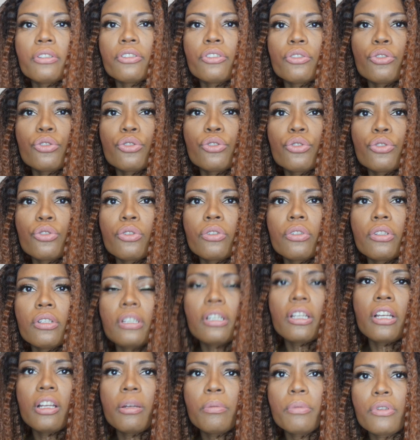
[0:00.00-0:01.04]
This is
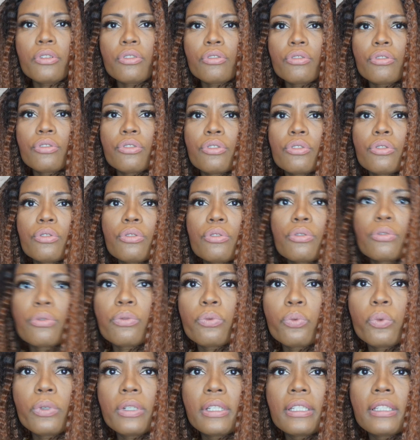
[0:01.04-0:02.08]
Shirley coming to
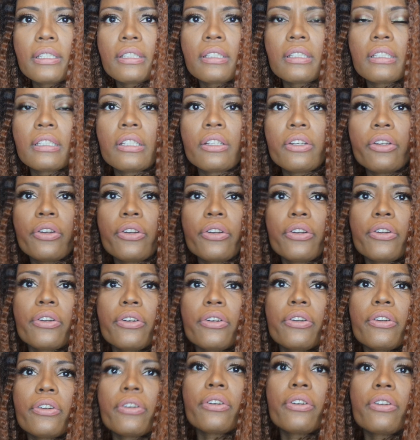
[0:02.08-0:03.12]
you with
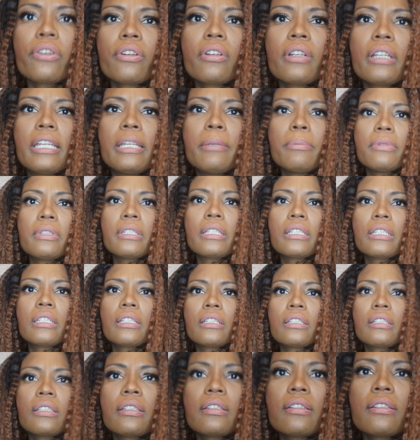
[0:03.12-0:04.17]
her
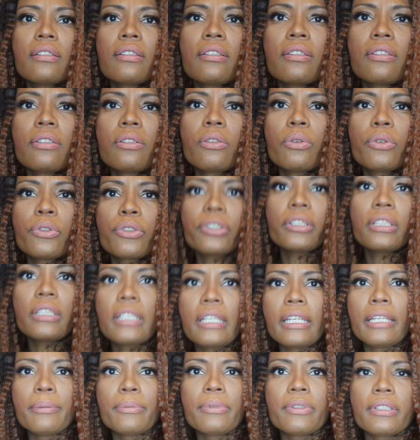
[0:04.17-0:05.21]
empties,
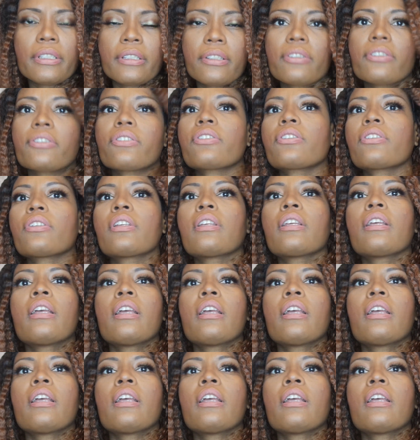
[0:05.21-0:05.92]
quarterly empties.